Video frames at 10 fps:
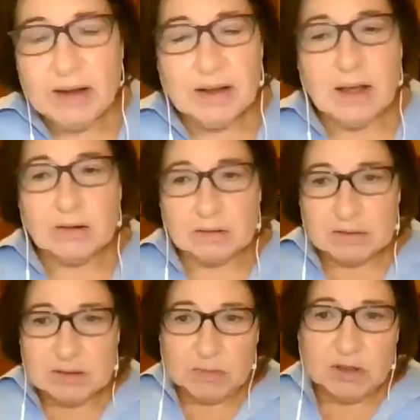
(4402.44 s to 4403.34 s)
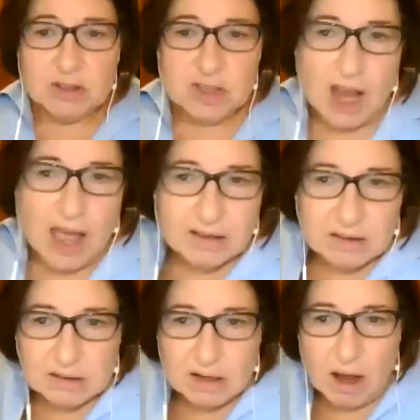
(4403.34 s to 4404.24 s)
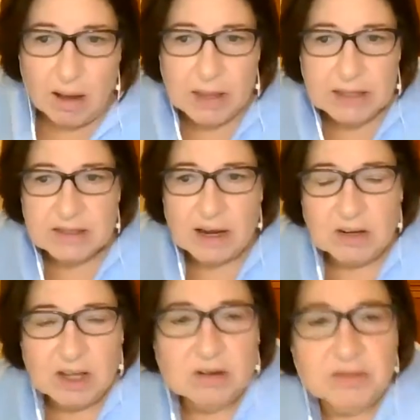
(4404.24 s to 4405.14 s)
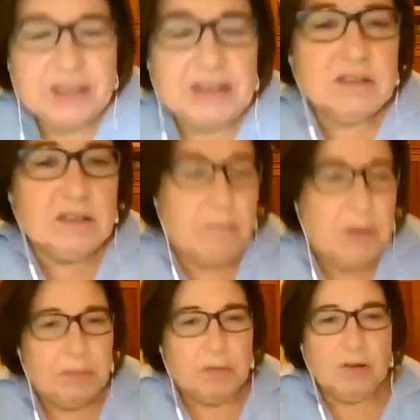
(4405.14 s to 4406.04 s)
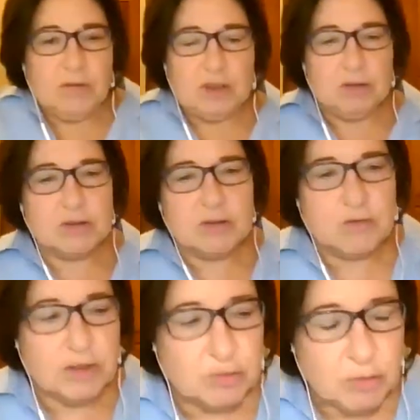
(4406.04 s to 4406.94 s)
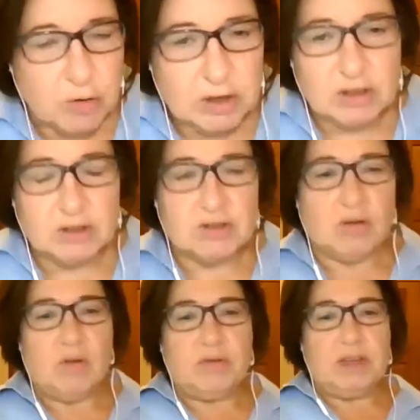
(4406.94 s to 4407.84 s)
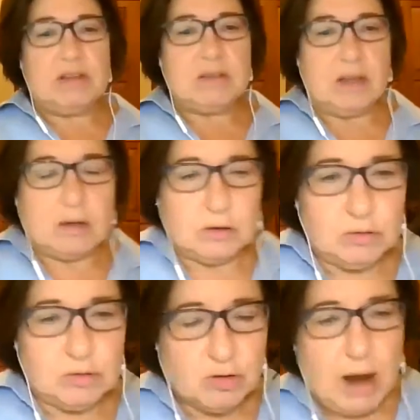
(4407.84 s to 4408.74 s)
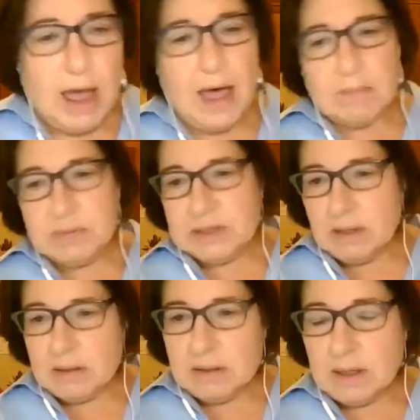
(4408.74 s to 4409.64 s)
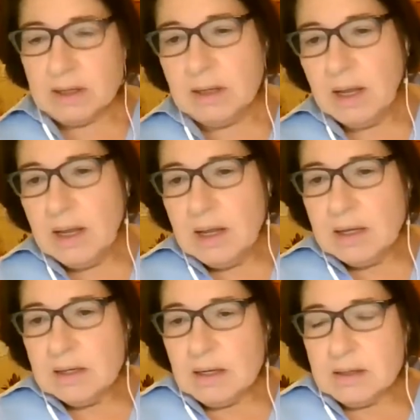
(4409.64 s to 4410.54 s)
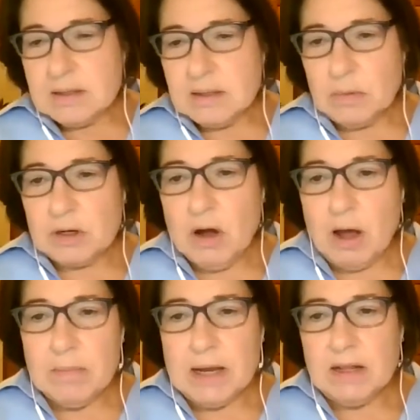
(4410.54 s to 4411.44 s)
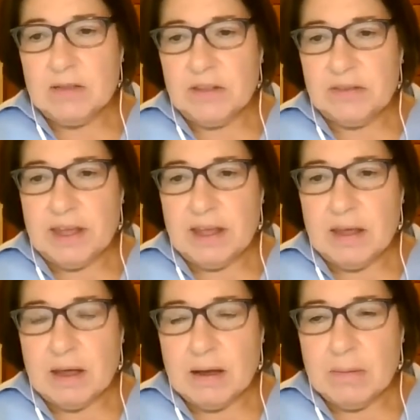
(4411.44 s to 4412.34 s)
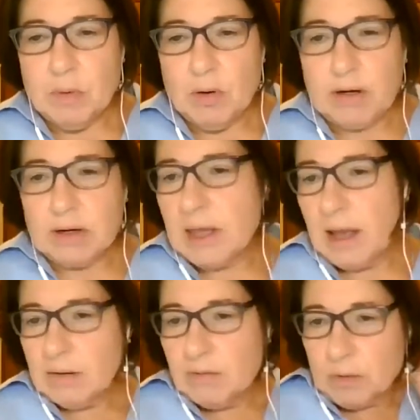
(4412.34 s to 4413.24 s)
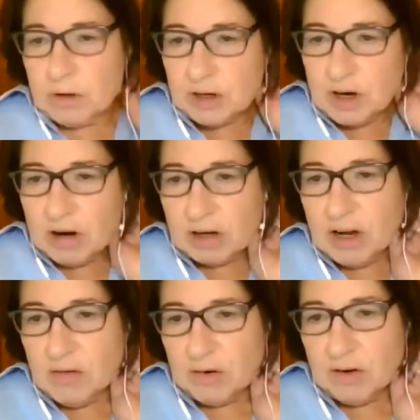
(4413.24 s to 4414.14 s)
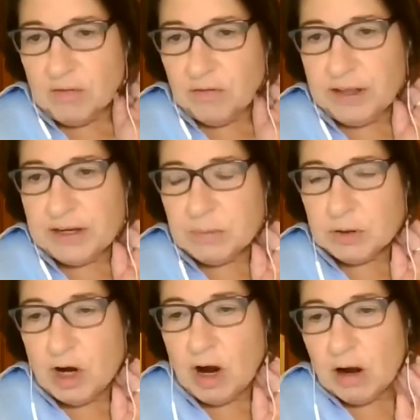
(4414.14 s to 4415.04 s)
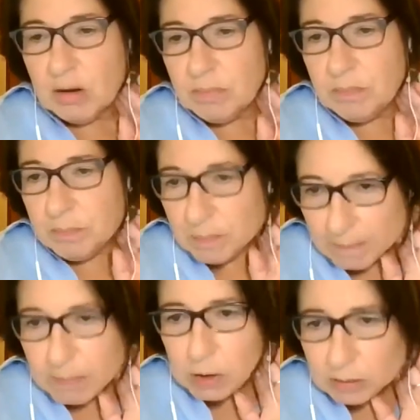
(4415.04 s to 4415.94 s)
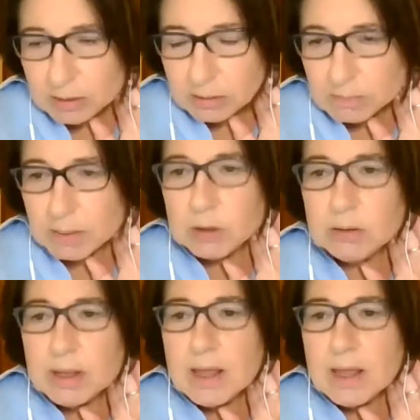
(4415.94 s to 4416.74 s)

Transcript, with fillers: had uh, some good chat comments out here, things that people have used for their rodent control, things like glue traps and uh, uh, someone commented that they uh, bought a California car cover inflatable car bubble. Bubble. Oh